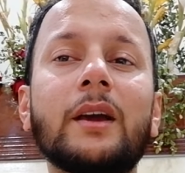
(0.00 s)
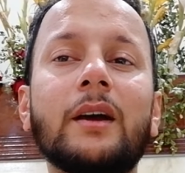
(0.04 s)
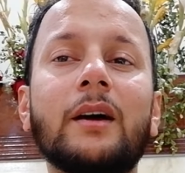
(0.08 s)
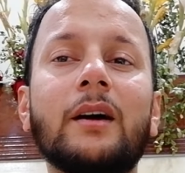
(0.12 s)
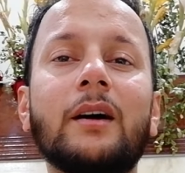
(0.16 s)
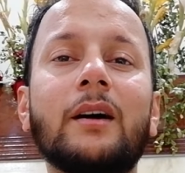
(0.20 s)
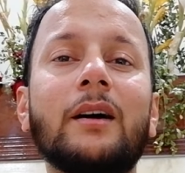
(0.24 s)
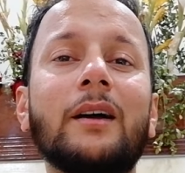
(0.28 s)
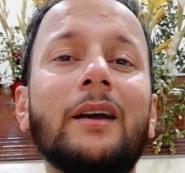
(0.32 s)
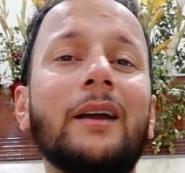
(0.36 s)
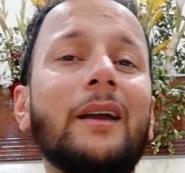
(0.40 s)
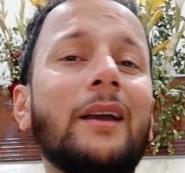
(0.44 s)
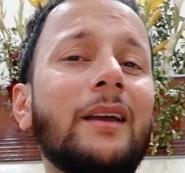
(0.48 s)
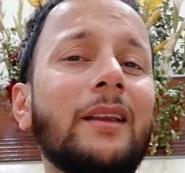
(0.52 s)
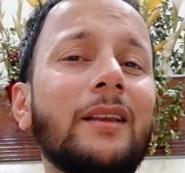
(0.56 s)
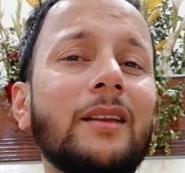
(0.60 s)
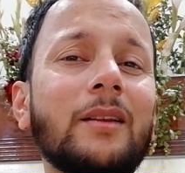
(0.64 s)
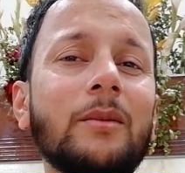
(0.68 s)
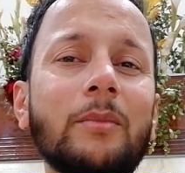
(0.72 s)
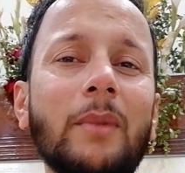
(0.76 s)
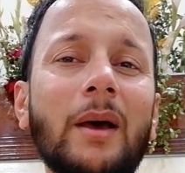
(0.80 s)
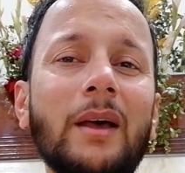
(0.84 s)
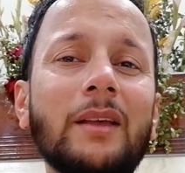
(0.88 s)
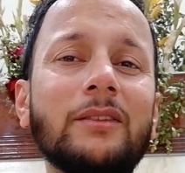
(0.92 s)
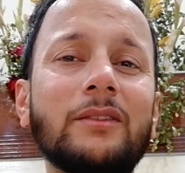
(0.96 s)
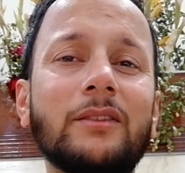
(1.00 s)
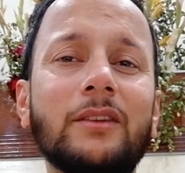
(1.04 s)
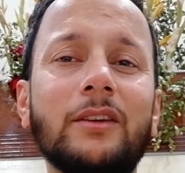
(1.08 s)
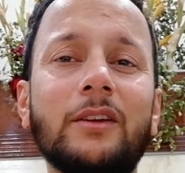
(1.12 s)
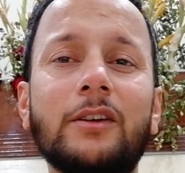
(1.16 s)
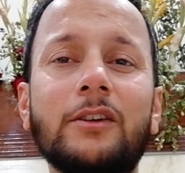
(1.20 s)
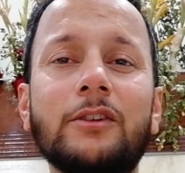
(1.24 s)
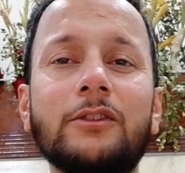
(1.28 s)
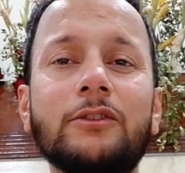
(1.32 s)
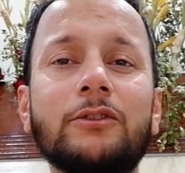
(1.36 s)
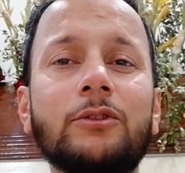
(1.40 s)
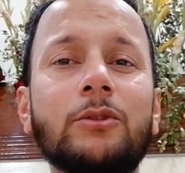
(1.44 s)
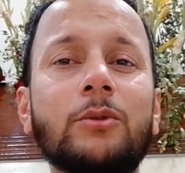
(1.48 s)
a hidden
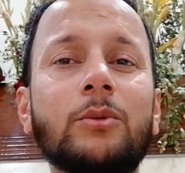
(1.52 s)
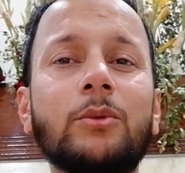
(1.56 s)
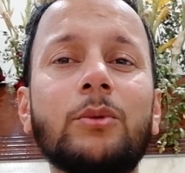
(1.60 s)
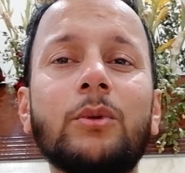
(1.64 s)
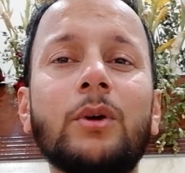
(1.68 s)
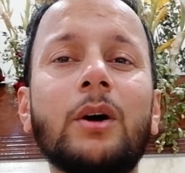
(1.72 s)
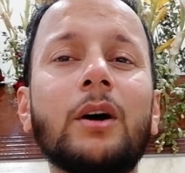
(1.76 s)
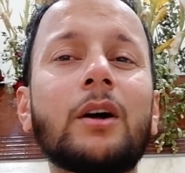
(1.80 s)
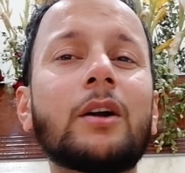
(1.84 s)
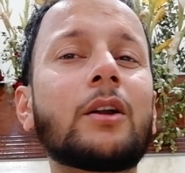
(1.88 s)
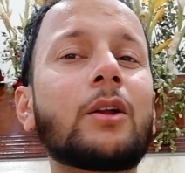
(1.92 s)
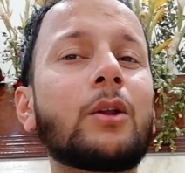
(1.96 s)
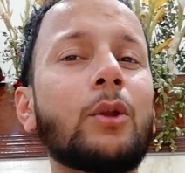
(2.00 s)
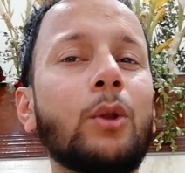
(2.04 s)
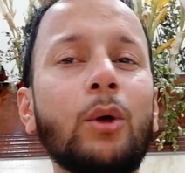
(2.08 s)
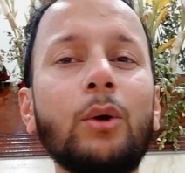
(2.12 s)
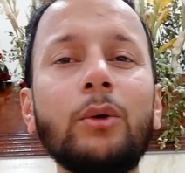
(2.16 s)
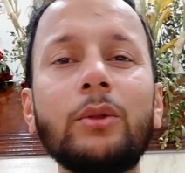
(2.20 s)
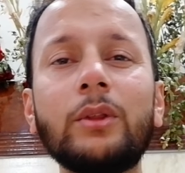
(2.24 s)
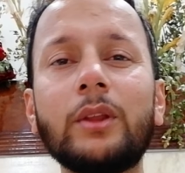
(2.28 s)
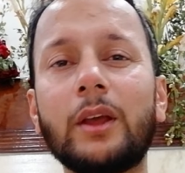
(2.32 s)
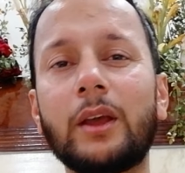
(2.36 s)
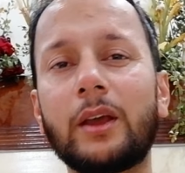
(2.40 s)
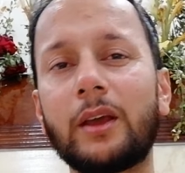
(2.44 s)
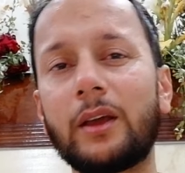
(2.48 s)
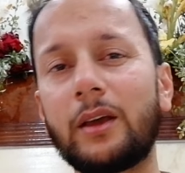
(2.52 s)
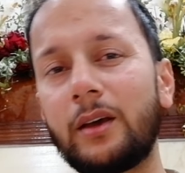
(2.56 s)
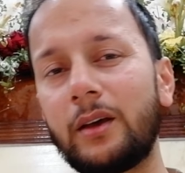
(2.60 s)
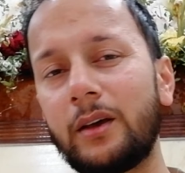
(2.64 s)
message through her clothing.